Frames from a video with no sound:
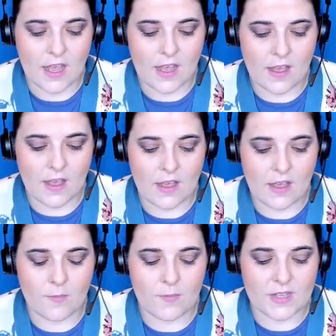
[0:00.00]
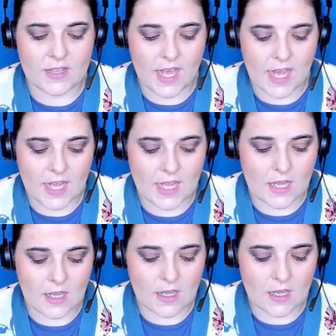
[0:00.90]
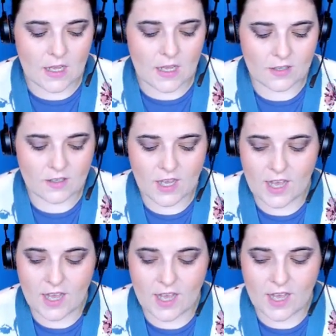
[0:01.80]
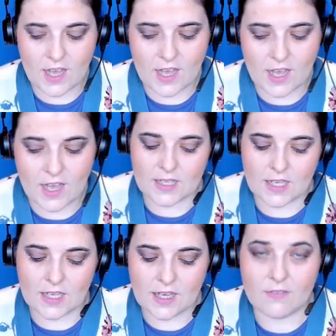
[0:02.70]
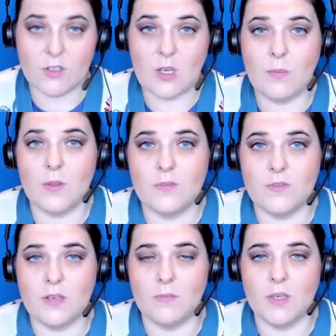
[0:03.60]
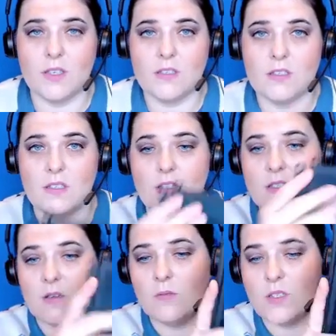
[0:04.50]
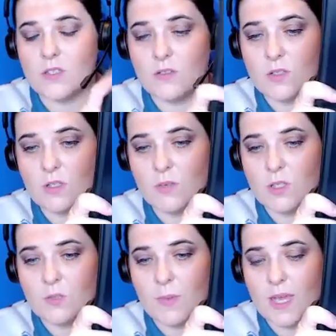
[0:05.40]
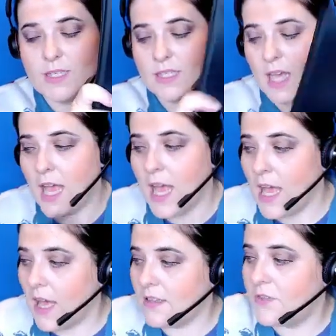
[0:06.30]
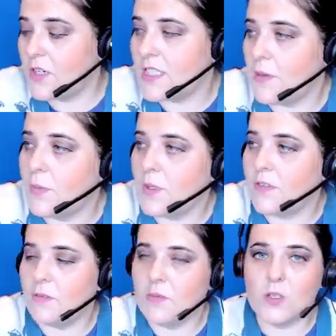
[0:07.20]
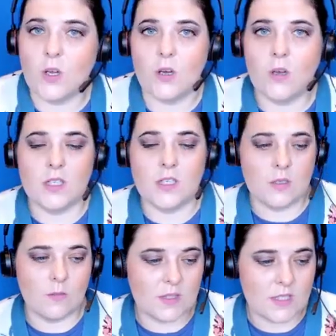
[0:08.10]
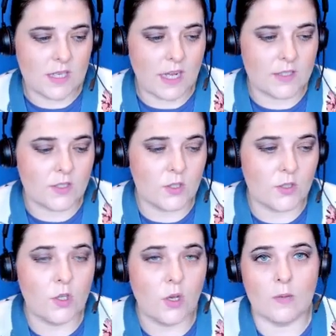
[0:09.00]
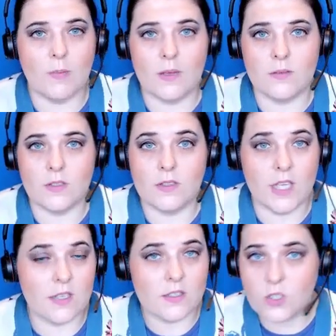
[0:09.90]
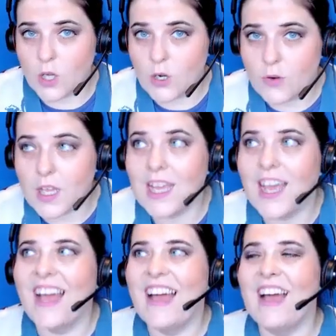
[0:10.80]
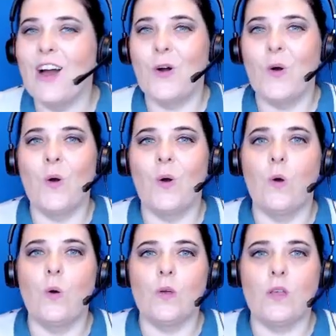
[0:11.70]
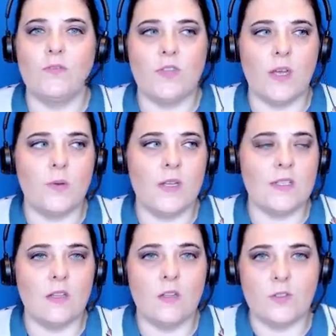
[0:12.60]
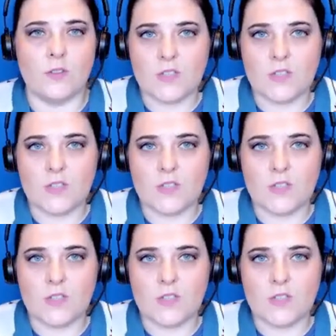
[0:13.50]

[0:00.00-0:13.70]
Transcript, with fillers: um, they you you have to basically have a couple of them because th- there's only so, so much space yes. and for example if i'm in court and someone starts to talk about tell a story mm. or if there is a lot of